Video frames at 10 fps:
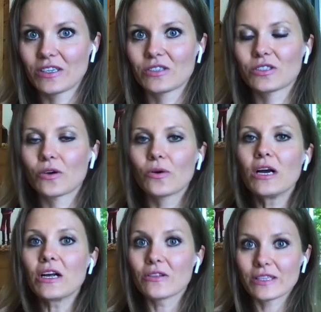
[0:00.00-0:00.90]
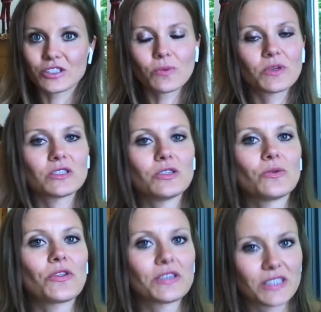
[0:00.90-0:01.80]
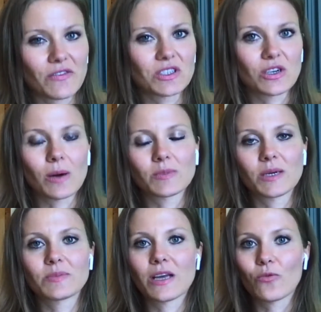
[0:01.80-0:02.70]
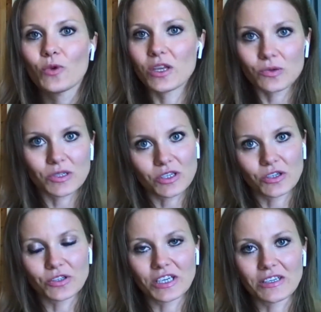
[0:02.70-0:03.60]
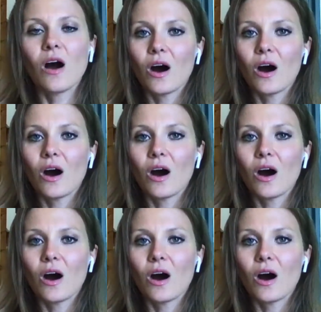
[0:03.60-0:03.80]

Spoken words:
So let's jump into the 7 top tips that we use internally.